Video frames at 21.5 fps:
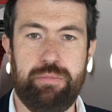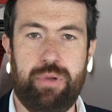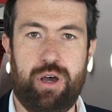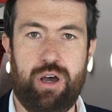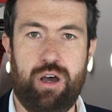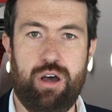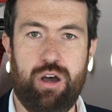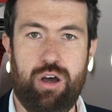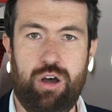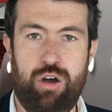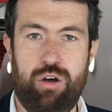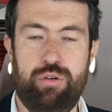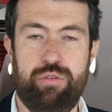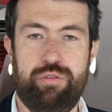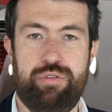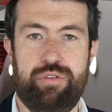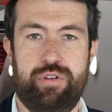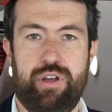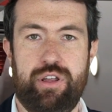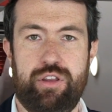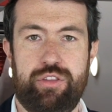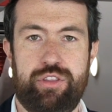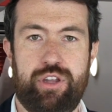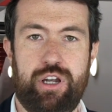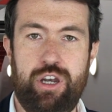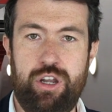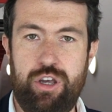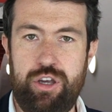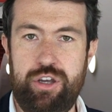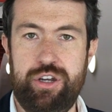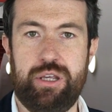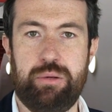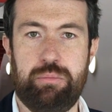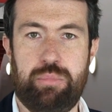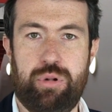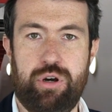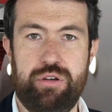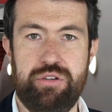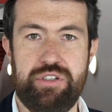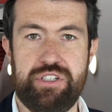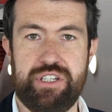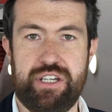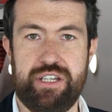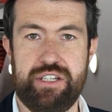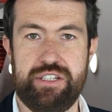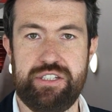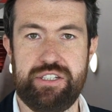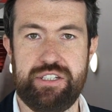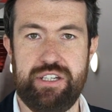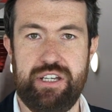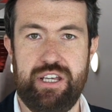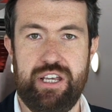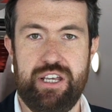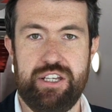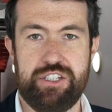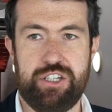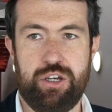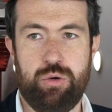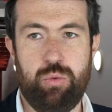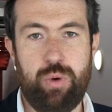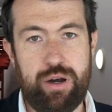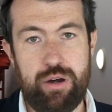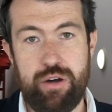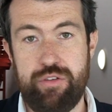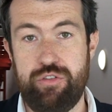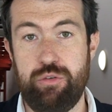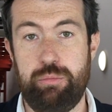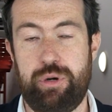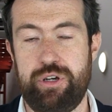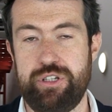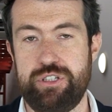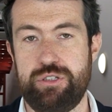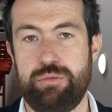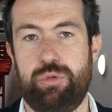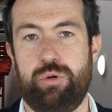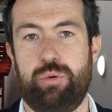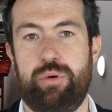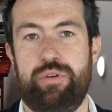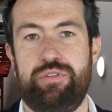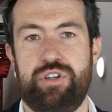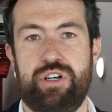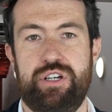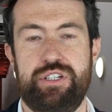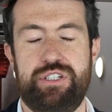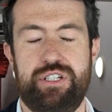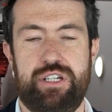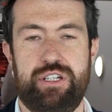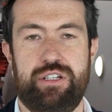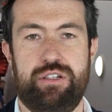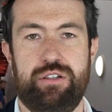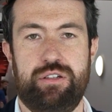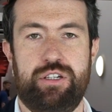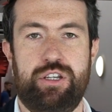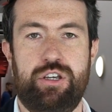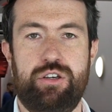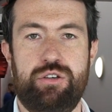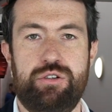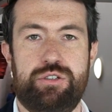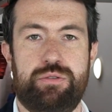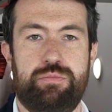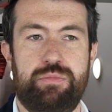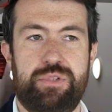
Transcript: part of the learning process. So wherever possible we've tried to use